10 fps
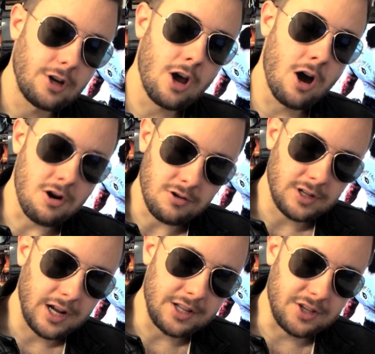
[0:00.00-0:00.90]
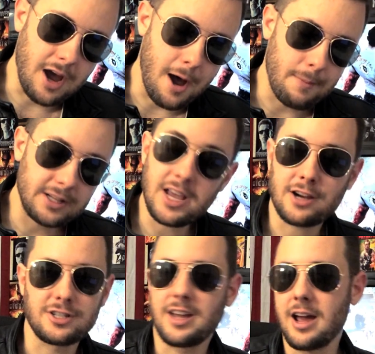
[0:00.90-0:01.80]
It's
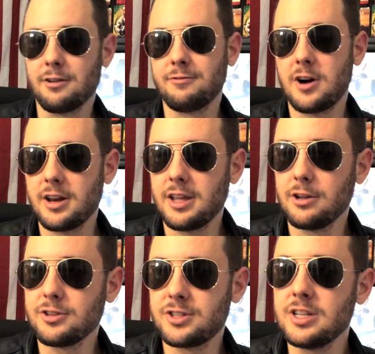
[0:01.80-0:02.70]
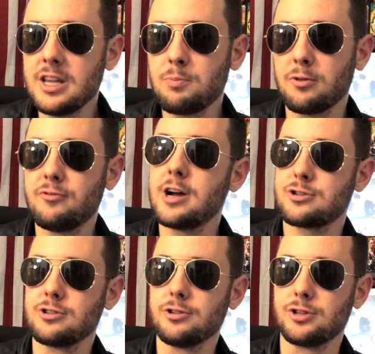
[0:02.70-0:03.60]
actually kind of funny. You'll see
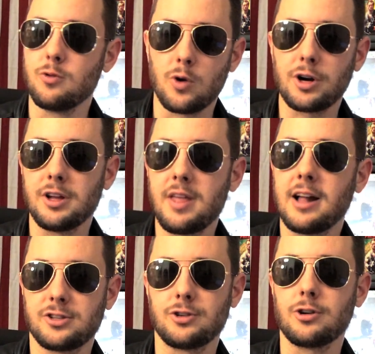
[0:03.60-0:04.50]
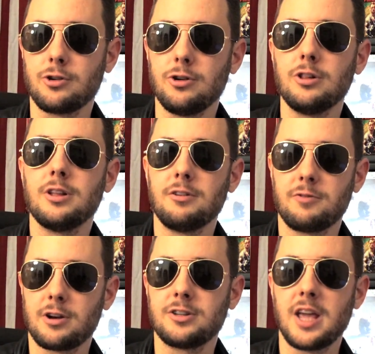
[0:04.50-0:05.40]
professionals who work in that circle of
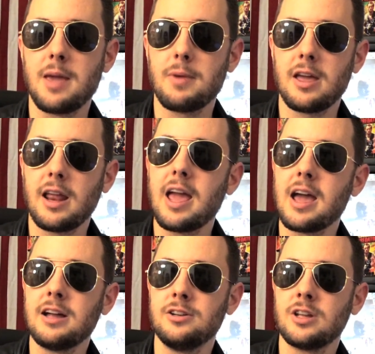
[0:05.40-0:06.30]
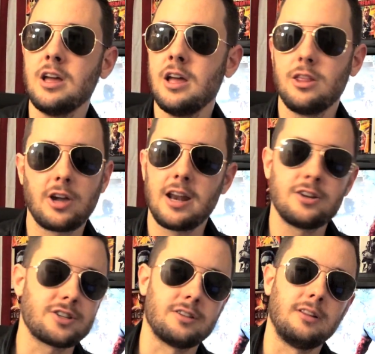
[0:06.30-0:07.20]
entertainment and they'll kind of
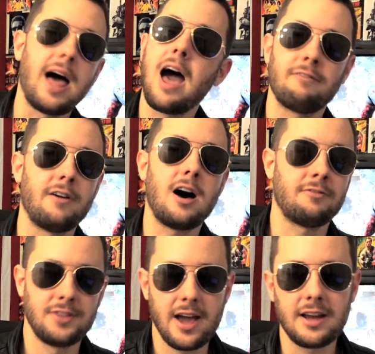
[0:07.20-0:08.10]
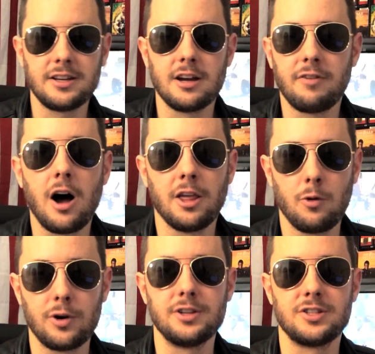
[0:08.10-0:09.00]
just laugh off the idea of
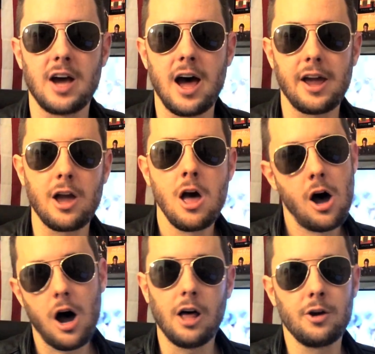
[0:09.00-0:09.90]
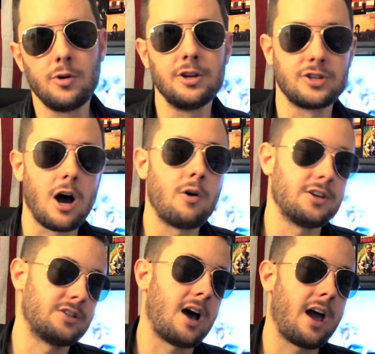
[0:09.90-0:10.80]
Hollywood is dying. Hollywood is
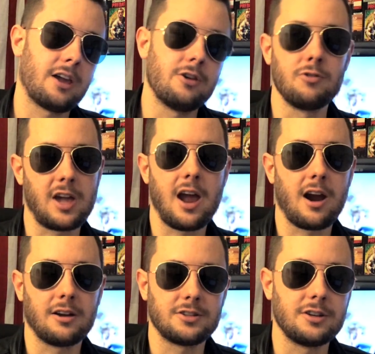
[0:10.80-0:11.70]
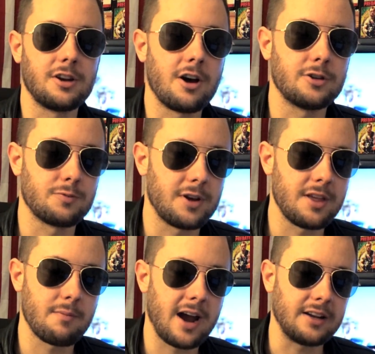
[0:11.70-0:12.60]
always dying. Who cares? Is what
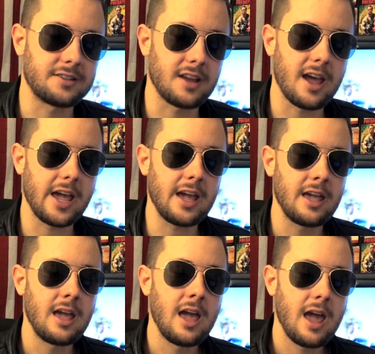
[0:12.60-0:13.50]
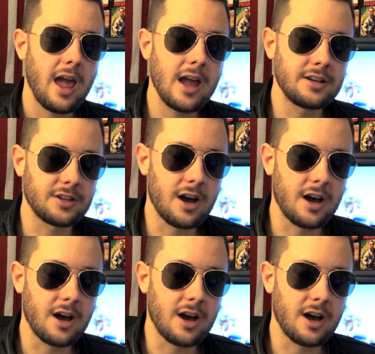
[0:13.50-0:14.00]
they might say. And